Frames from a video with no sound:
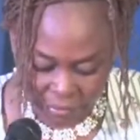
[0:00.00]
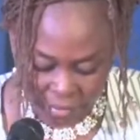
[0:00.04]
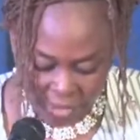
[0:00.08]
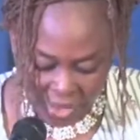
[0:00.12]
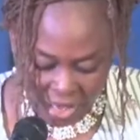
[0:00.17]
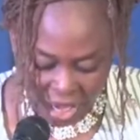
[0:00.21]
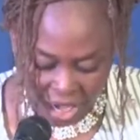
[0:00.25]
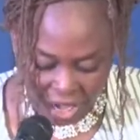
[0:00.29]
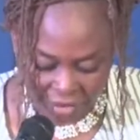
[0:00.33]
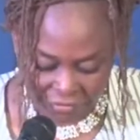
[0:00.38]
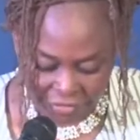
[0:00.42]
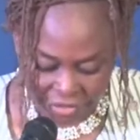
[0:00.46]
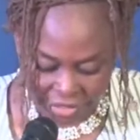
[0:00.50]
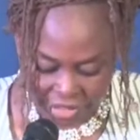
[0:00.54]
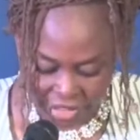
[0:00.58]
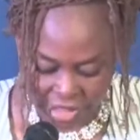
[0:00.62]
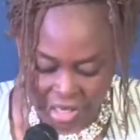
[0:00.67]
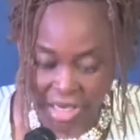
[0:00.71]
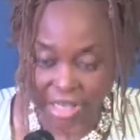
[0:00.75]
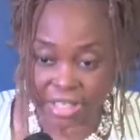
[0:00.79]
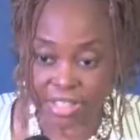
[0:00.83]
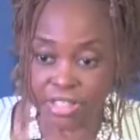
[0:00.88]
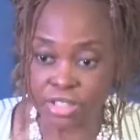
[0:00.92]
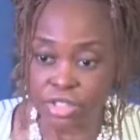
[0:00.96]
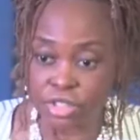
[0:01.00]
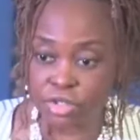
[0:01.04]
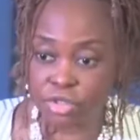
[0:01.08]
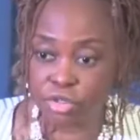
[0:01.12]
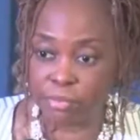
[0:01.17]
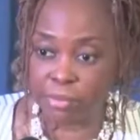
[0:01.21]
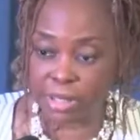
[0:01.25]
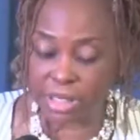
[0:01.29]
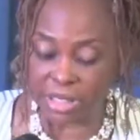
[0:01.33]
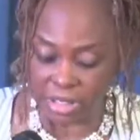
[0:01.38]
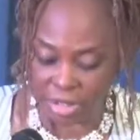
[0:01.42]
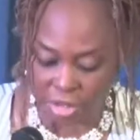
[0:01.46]
Africa has too
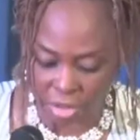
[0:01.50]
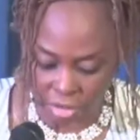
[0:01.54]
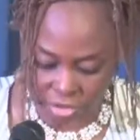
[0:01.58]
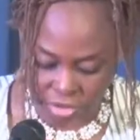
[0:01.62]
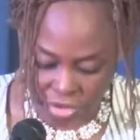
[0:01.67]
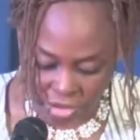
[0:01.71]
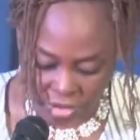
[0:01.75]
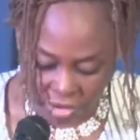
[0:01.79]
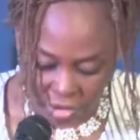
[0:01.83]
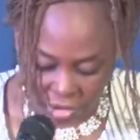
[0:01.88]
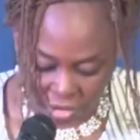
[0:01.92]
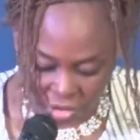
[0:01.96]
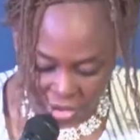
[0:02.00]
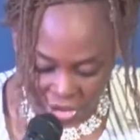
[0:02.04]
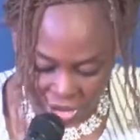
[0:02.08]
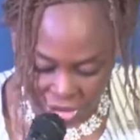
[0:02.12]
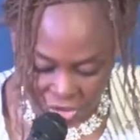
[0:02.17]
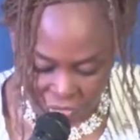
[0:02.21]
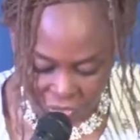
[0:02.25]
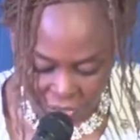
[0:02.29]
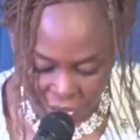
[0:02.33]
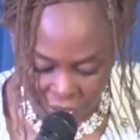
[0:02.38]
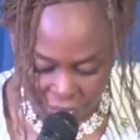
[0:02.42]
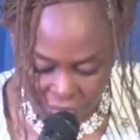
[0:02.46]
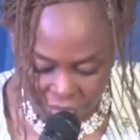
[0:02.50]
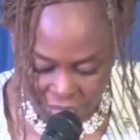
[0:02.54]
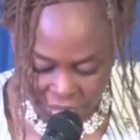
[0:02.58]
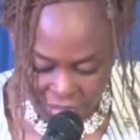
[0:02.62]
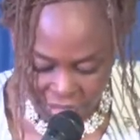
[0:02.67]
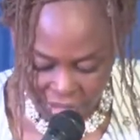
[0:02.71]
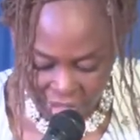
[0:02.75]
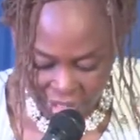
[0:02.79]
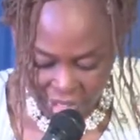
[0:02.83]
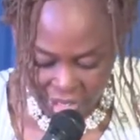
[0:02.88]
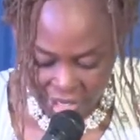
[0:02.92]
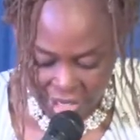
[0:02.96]
many unsung
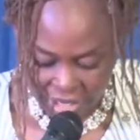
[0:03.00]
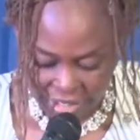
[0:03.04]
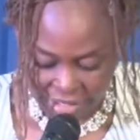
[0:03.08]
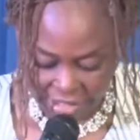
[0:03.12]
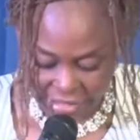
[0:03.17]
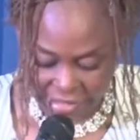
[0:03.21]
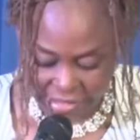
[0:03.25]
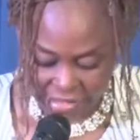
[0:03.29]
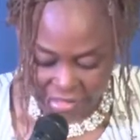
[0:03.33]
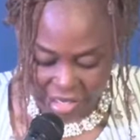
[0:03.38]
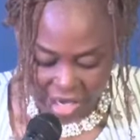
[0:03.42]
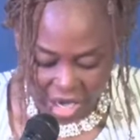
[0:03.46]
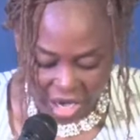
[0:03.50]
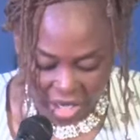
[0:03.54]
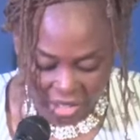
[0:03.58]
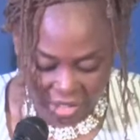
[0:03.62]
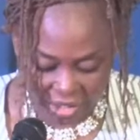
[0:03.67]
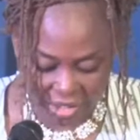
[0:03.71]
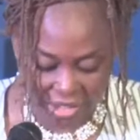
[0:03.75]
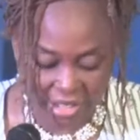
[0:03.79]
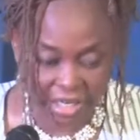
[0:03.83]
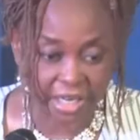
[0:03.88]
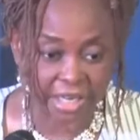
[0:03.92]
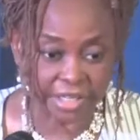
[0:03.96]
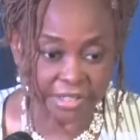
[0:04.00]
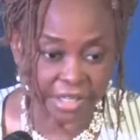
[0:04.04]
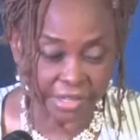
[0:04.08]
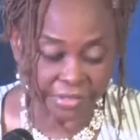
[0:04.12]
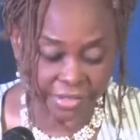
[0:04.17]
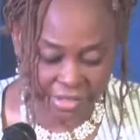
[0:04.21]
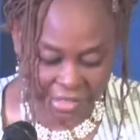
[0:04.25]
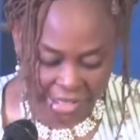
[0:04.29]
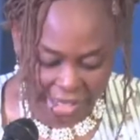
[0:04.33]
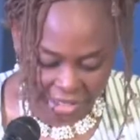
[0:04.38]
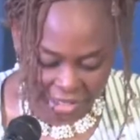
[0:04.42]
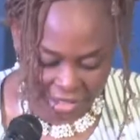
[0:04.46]
heroes, and it is heartening that the
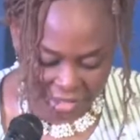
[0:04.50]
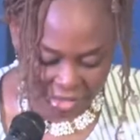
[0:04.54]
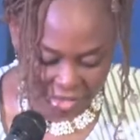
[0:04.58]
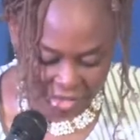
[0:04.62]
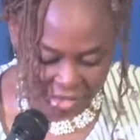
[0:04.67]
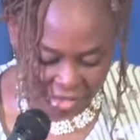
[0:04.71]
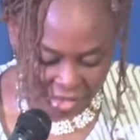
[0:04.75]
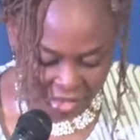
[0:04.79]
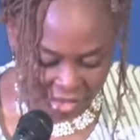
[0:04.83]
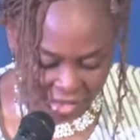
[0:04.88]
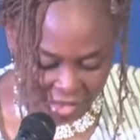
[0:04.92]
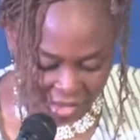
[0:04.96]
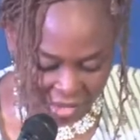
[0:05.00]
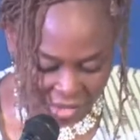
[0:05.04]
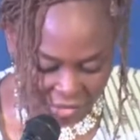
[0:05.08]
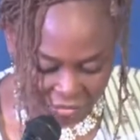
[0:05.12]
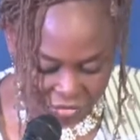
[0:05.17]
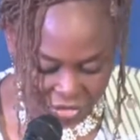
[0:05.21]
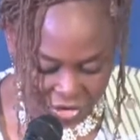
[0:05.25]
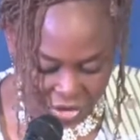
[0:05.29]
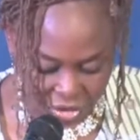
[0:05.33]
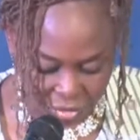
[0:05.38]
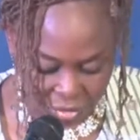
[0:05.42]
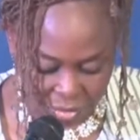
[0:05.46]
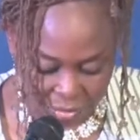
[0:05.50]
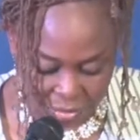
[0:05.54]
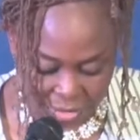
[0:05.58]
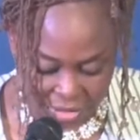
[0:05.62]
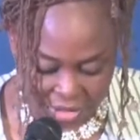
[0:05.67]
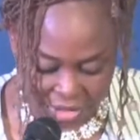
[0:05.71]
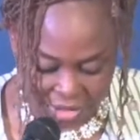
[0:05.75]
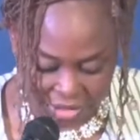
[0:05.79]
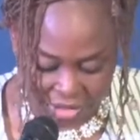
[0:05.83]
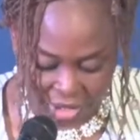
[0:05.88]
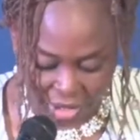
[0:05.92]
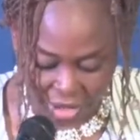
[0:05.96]
legacy of Shehu
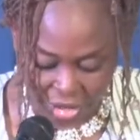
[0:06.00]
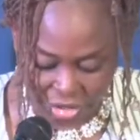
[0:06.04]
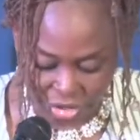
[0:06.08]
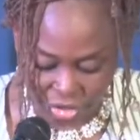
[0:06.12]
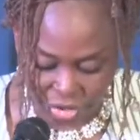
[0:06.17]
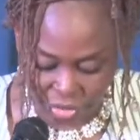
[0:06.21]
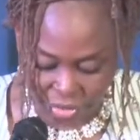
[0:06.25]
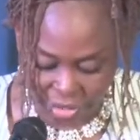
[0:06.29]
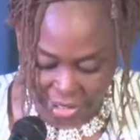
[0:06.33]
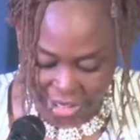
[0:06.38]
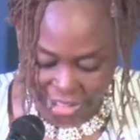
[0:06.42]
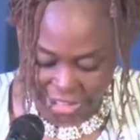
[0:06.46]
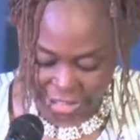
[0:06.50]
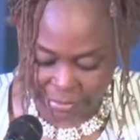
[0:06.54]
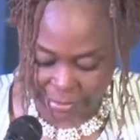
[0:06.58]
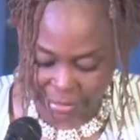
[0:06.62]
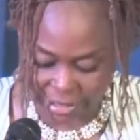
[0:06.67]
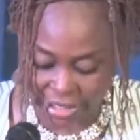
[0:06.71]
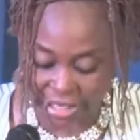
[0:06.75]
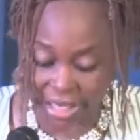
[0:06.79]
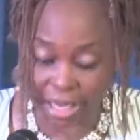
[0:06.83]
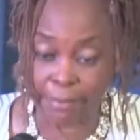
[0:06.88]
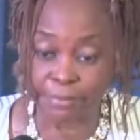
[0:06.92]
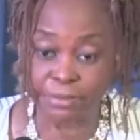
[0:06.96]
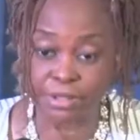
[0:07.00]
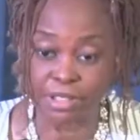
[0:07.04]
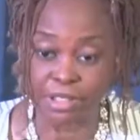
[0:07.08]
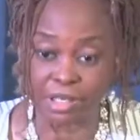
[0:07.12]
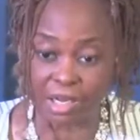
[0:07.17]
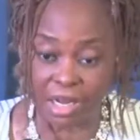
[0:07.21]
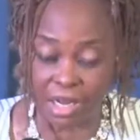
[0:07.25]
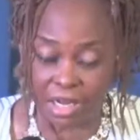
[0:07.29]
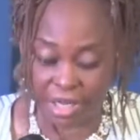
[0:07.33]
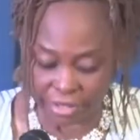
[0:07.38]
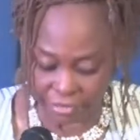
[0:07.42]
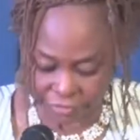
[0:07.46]
Musa Yar'Adua has been kept
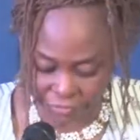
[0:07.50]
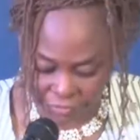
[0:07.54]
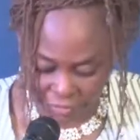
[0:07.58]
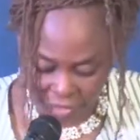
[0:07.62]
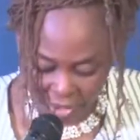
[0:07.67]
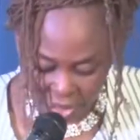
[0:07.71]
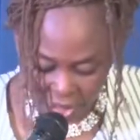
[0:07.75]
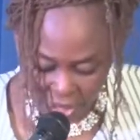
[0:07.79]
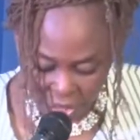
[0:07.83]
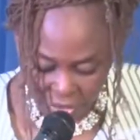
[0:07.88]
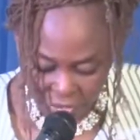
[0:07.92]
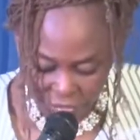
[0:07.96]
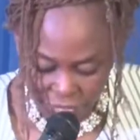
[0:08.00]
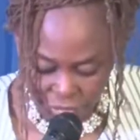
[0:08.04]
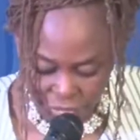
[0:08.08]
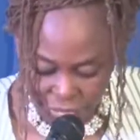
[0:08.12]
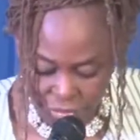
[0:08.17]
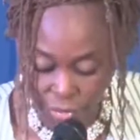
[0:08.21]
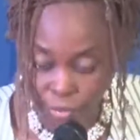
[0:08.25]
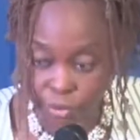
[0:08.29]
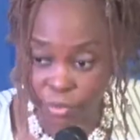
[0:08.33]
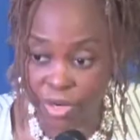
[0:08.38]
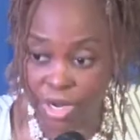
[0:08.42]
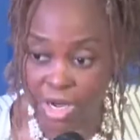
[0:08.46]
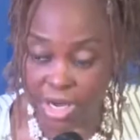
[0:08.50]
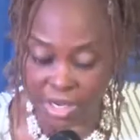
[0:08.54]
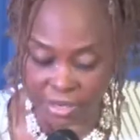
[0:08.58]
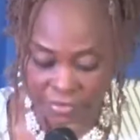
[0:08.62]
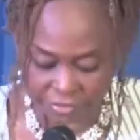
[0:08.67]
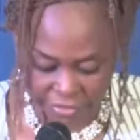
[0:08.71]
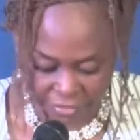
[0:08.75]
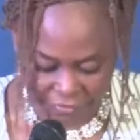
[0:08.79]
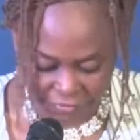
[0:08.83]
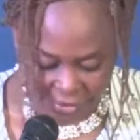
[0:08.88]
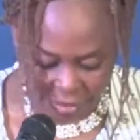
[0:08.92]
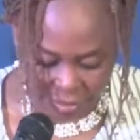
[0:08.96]
alive through the work of
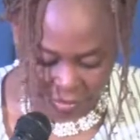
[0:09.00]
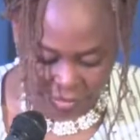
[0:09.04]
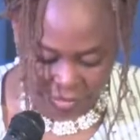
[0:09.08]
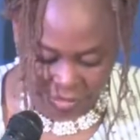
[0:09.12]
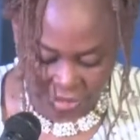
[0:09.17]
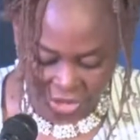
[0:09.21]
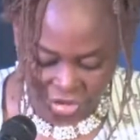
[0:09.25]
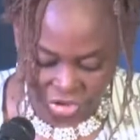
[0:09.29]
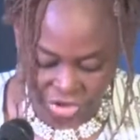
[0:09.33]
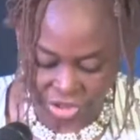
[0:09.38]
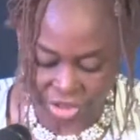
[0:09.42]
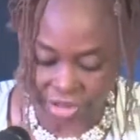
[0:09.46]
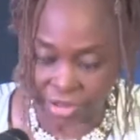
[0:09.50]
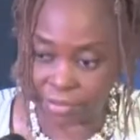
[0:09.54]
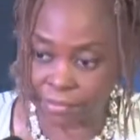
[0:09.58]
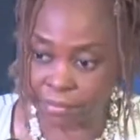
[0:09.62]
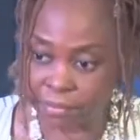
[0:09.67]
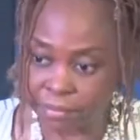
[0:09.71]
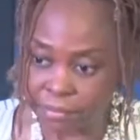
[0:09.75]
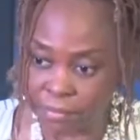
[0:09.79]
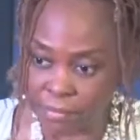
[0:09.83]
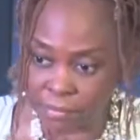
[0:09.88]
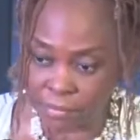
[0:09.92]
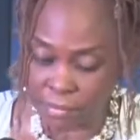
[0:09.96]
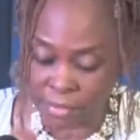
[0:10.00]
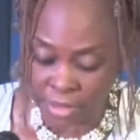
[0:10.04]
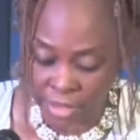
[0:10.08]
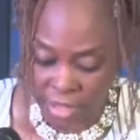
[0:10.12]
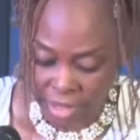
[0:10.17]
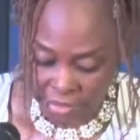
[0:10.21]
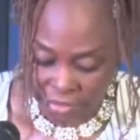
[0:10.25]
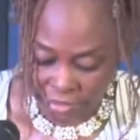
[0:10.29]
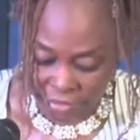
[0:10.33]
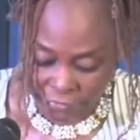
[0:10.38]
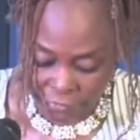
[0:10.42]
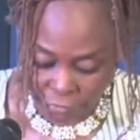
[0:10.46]
the foundation.
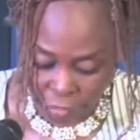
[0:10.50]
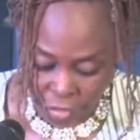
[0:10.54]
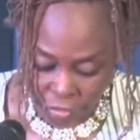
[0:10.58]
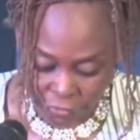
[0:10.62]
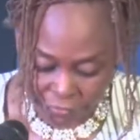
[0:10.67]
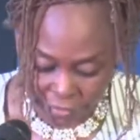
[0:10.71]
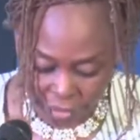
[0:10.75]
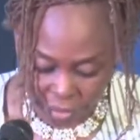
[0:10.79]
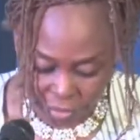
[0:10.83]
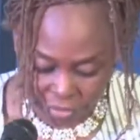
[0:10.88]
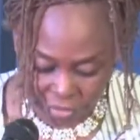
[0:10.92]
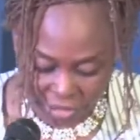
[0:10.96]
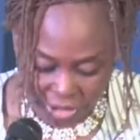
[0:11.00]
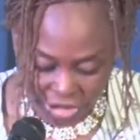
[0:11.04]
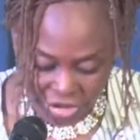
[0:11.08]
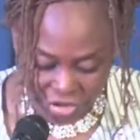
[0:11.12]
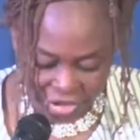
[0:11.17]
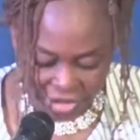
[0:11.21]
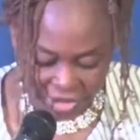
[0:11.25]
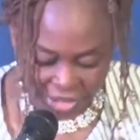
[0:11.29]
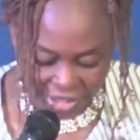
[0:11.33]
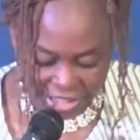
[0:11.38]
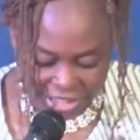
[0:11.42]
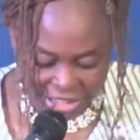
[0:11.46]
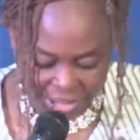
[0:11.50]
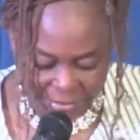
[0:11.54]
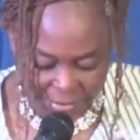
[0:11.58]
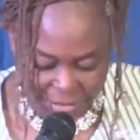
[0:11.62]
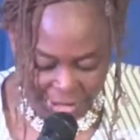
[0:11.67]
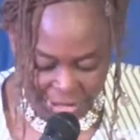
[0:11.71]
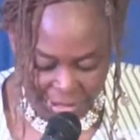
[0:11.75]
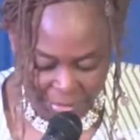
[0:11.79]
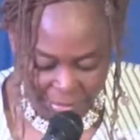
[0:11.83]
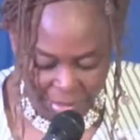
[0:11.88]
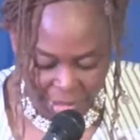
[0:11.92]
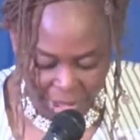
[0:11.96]
The Ford Foundation has been
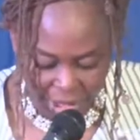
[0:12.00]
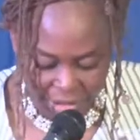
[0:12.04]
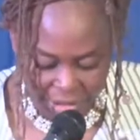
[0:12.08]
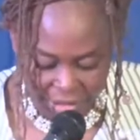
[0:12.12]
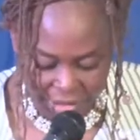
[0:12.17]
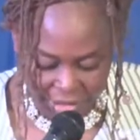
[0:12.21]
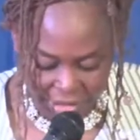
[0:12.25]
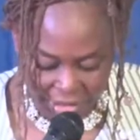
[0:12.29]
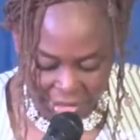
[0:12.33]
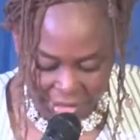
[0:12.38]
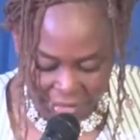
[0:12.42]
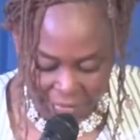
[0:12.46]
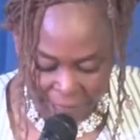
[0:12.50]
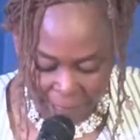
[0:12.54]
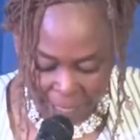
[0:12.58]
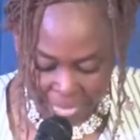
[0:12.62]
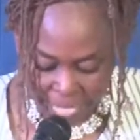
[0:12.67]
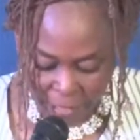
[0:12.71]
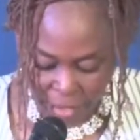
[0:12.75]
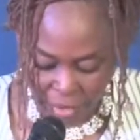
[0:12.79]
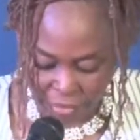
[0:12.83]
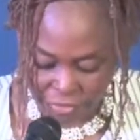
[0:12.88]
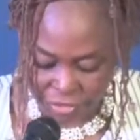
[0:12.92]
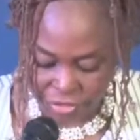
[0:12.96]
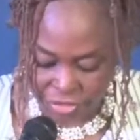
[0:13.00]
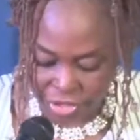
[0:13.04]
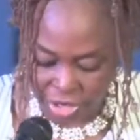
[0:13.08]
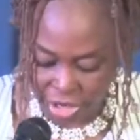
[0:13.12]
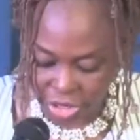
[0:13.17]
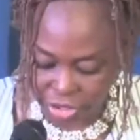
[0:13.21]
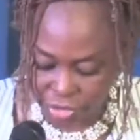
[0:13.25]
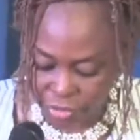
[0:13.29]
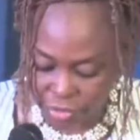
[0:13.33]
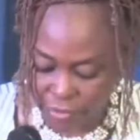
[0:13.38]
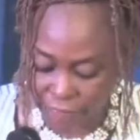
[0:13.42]
a partner of the Yar'Adua